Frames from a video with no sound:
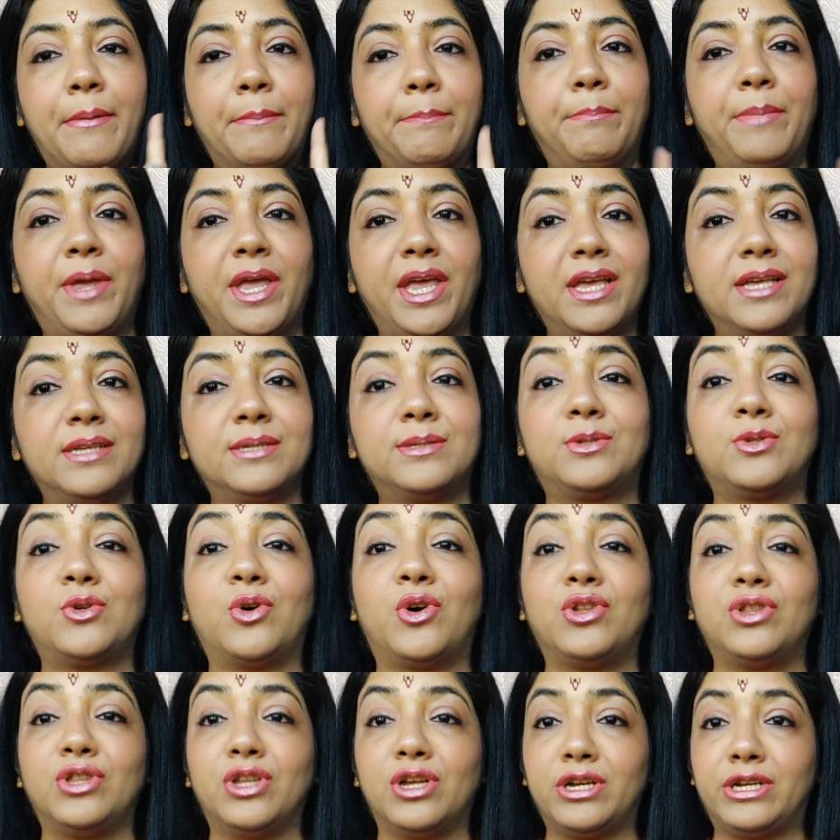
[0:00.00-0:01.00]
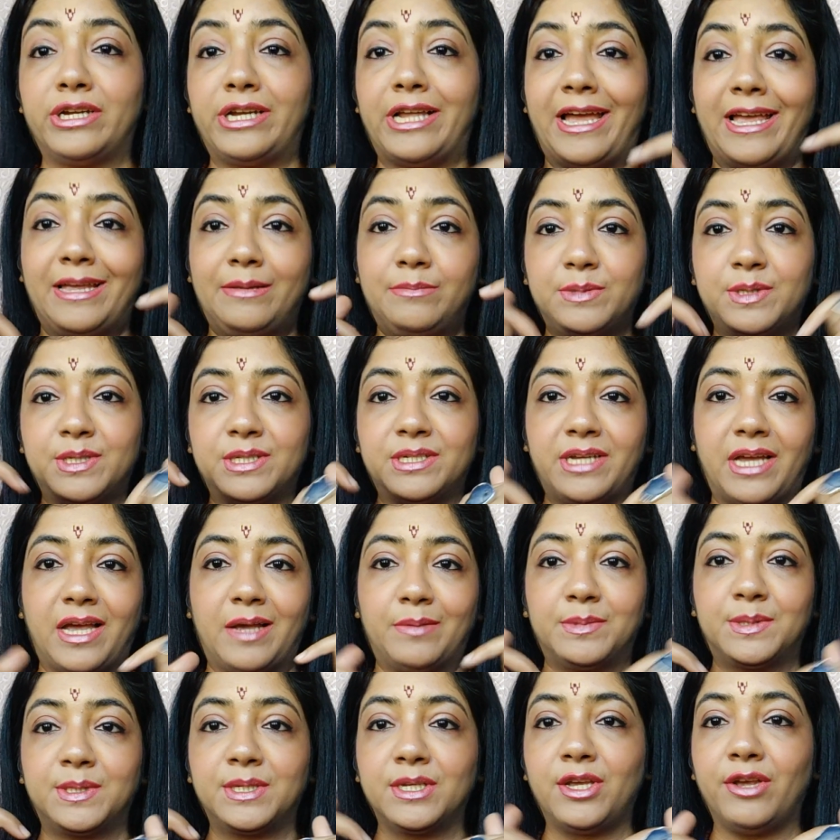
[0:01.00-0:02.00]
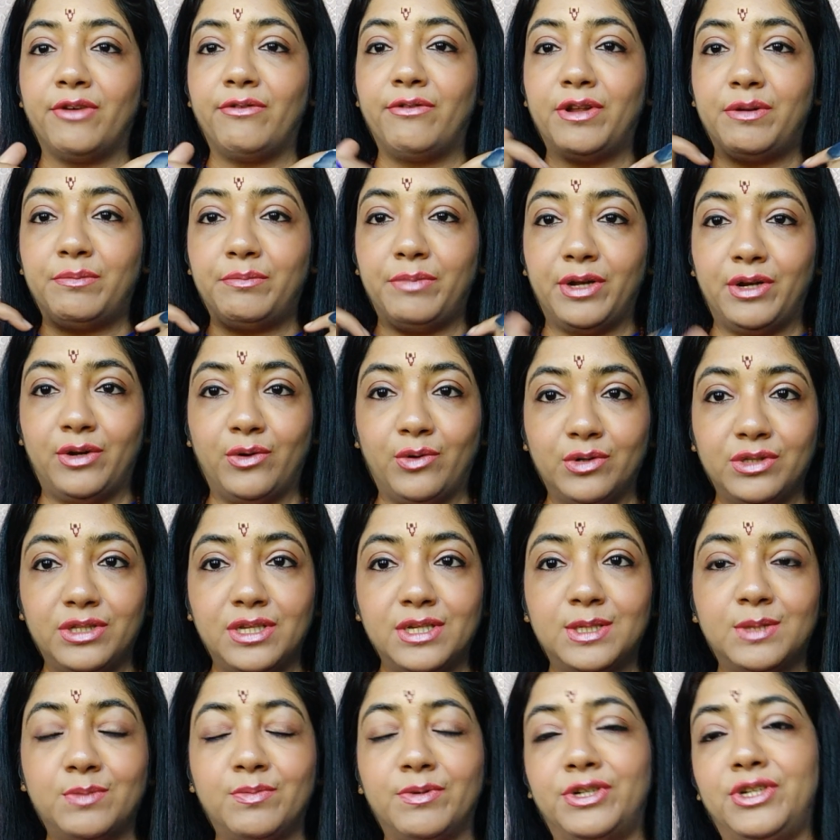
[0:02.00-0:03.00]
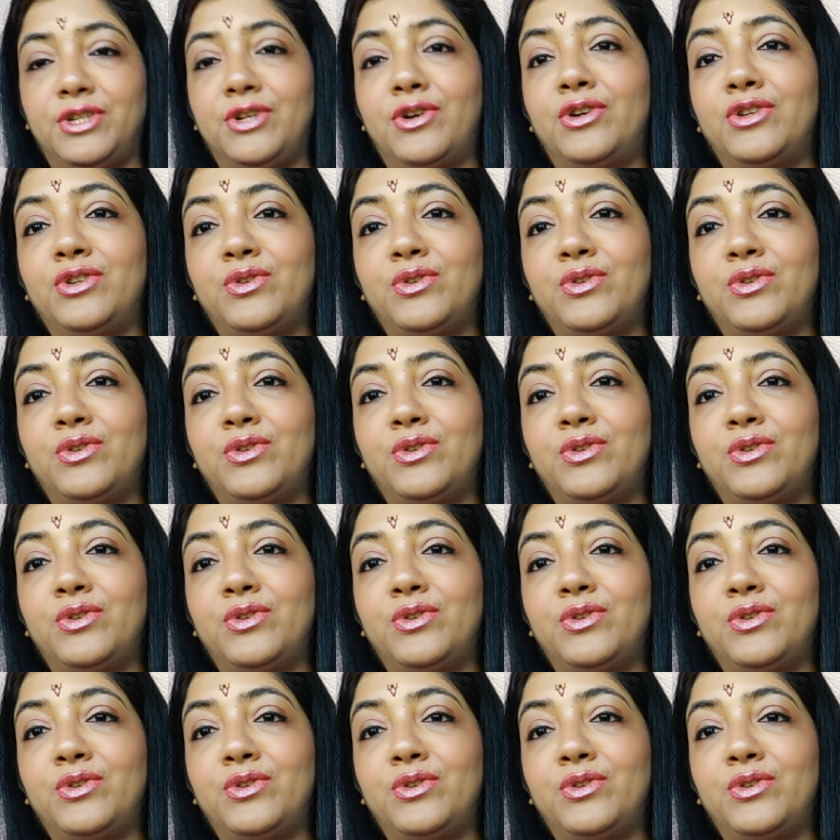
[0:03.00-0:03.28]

based on the timestamps given below this video,